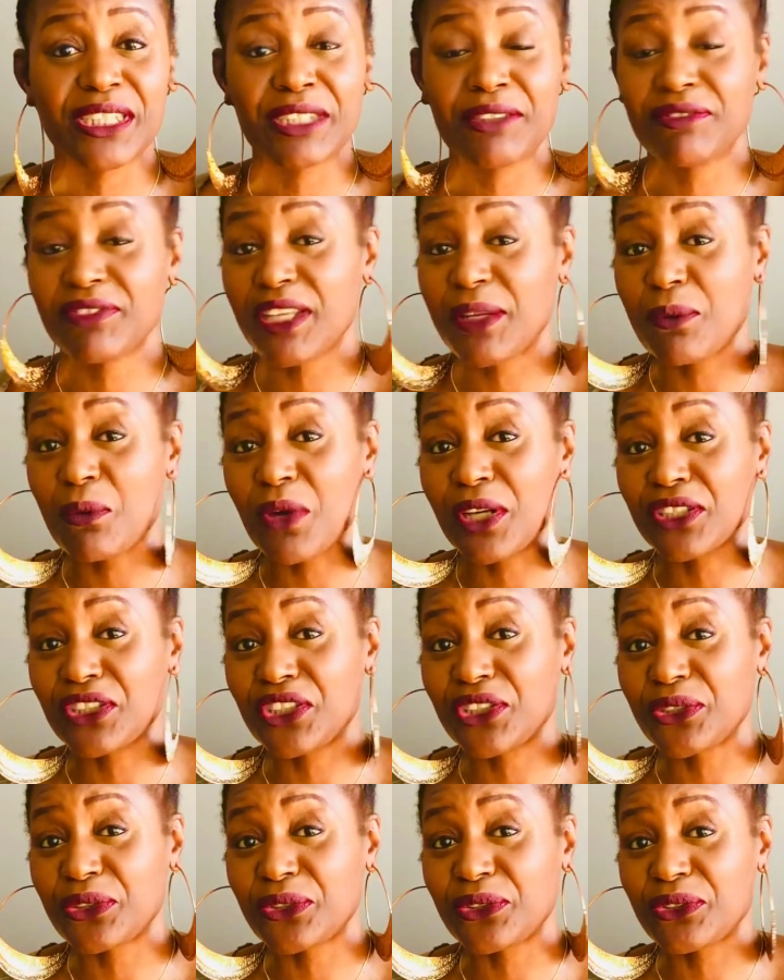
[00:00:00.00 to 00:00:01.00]
if they want
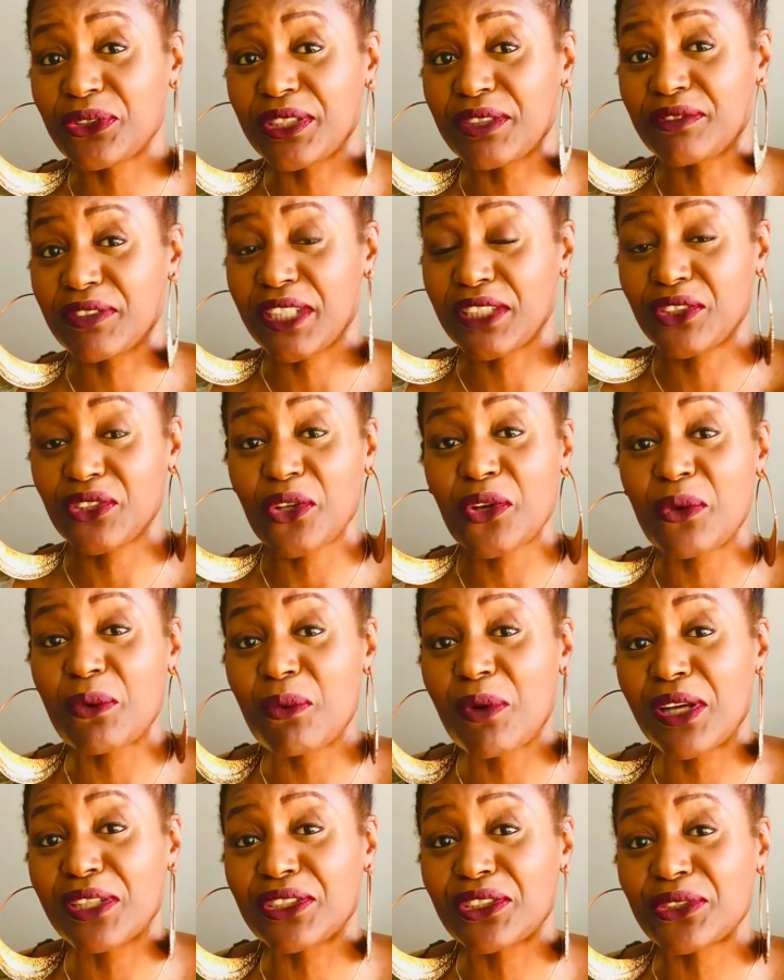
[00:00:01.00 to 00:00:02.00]
children, if they don't
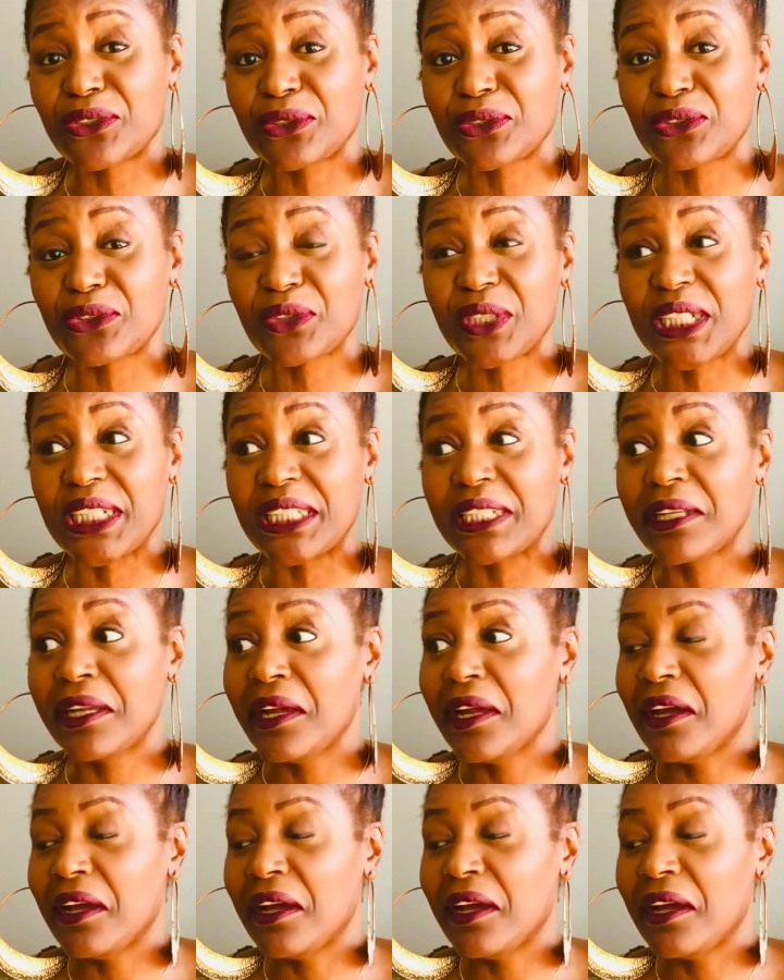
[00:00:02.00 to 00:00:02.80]
want children.